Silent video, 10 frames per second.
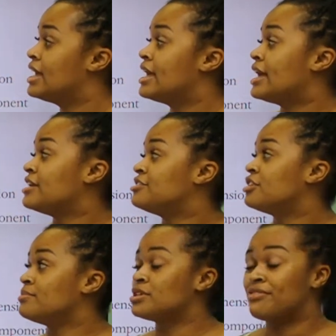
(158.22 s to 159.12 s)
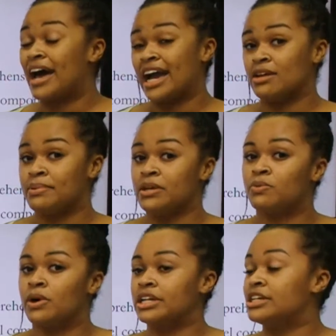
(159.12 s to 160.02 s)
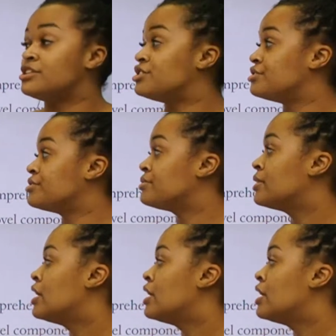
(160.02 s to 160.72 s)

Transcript: In terms of IB 1 and 2,